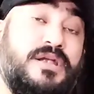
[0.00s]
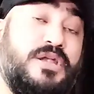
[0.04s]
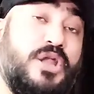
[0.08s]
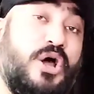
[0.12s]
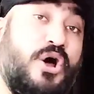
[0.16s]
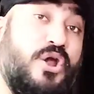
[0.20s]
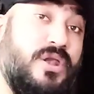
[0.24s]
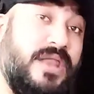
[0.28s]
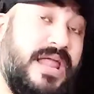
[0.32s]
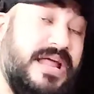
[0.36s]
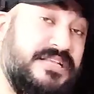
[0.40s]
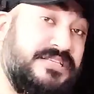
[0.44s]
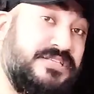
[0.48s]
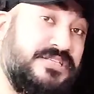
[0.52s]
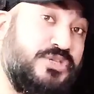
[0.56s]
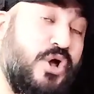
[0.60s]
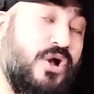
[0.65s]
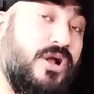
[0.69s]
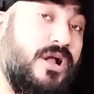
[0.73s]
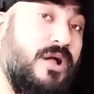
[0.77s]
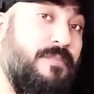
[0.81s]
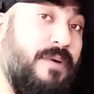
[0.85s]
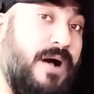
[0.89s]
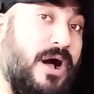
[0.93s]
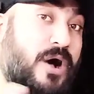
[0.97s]
Now let's
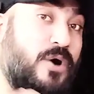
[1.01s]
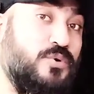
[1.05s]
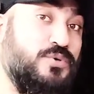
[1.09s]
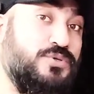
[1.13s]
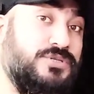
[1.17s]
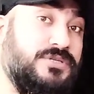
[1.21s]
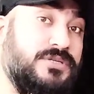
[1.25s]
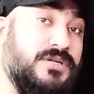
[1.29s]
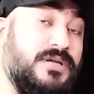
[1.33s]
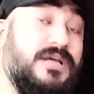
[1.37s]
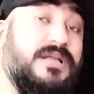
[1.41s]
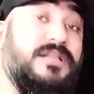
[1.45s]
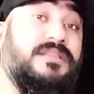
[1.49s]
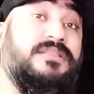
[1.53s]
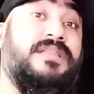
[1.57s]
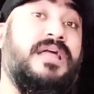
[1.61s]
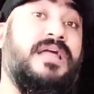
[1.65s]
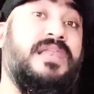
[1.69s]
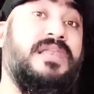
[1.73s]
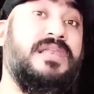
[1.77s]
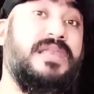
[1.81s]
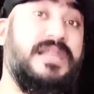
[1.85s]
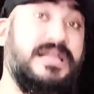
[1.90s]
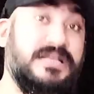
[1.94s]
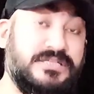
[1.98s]
talk about
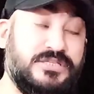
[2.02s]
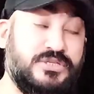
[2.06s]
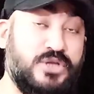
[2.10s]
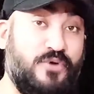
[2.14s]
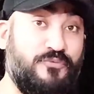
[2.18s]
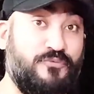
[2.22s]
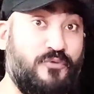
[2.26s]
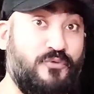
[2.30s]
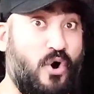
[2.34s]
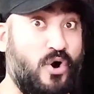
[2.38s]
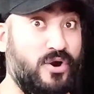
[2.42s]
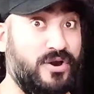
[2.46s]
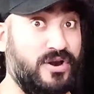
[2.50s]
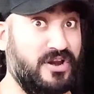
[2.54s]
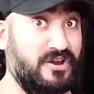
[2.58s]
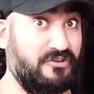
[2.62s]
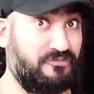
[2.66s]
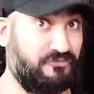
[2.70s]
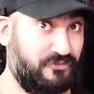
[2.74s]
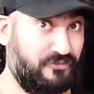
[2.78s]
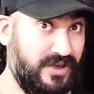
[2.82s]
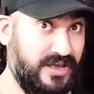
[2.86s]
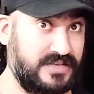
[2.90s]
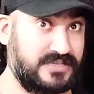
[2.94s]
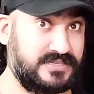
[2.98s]
the list of
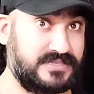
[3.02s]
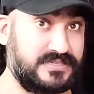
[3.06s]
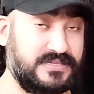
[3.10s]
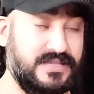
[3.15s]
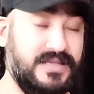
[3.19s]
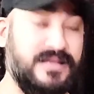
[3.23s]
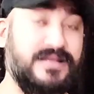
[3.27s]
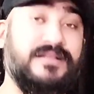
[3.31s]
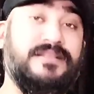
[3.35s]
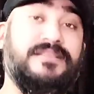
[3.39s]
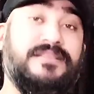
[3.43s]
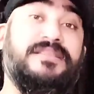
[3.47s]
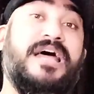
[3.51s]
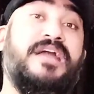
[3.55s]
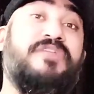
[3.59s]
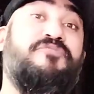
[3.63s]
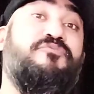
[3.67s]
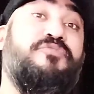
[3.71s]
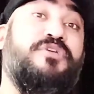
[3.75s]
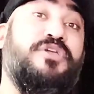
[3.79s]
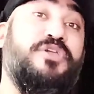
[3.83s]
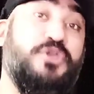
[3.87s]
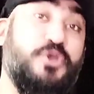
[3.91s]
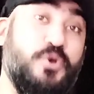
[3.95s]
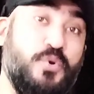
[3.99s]
honorifics that
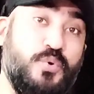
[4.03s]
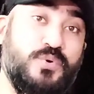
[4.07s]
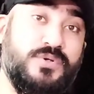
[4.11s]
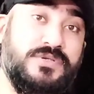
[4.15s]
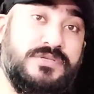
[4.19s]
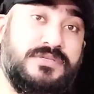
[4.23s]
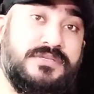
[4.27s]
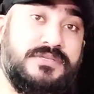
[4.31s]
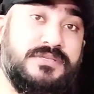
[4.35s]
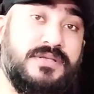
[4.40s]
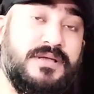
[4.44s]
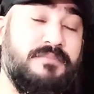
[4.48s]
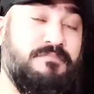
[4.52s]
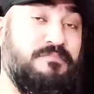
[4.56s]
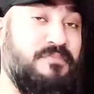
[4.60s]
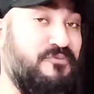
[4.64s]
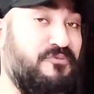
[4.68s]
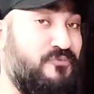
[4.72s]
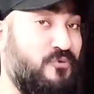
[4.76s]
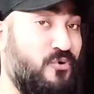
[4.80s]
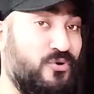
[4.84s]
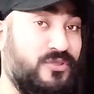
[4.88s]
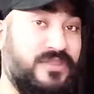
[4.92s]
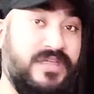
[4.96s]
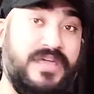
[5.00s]
we use
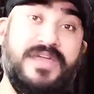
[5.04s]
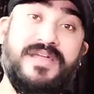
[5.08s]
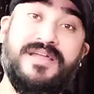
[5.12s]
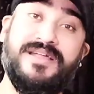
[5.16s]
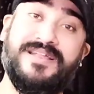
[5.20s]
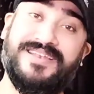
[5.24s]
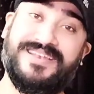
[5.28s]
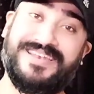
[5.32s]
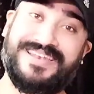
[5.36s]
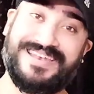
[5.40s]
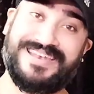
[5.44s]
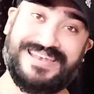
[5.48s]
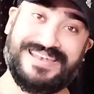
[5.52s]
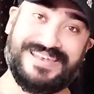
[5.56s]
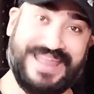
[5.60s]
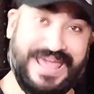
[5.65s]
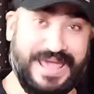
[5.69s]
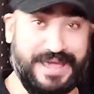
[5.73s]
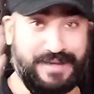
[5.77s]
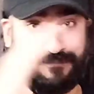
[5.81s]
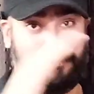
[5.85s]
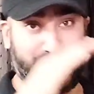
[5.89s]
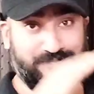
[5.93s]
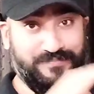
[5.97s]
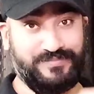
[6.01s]
before the
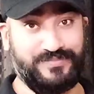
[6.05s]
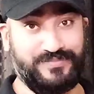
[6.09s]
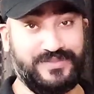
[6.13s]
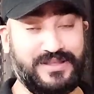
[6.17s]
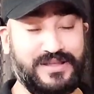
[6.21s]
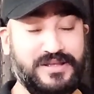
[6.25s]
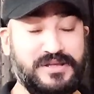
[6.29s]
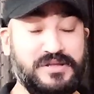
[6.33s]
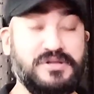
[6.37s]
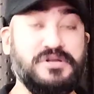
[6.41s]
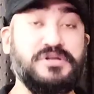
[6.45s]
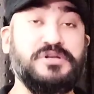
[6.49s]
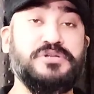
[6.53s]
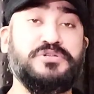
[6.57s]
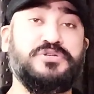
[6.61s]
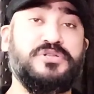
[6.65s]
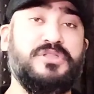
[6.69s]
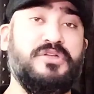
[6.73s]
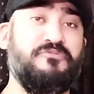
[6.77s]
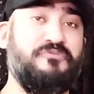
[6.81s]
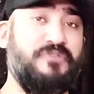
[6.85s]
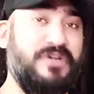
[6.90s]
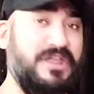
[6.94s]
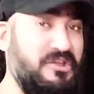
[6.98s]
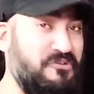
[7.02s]
name. So
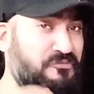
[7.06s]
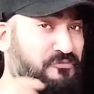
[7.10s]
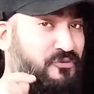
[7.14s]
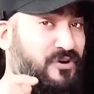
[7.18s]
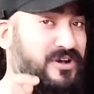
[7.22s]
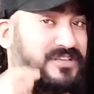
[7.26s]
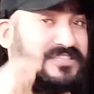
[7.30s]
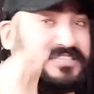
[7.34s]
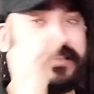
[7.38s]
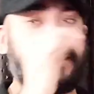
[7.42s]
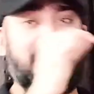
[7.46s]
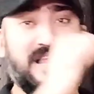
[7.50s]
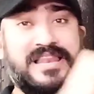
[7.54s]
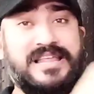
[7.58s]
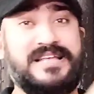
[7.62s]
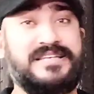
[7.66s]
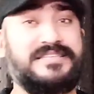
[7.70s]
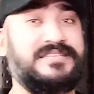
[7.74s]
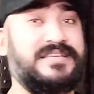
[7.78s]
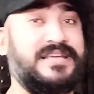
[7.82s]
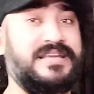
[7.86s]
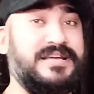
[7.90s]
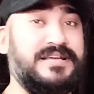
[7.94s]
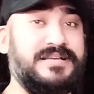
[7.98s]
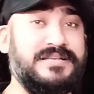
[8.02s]
the very first on the
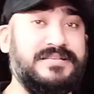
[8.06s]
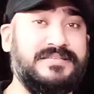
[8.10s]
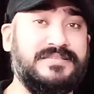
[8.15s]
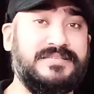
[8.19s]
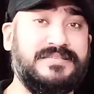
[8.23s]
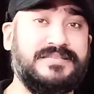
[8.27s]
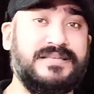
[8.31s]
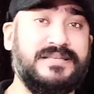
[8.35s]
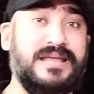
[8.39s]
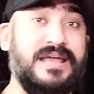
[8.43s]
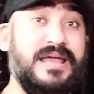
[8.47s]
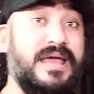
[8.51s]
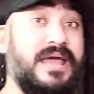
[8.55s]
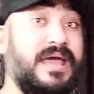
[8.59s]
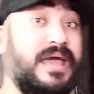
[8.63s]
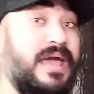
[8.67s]
list is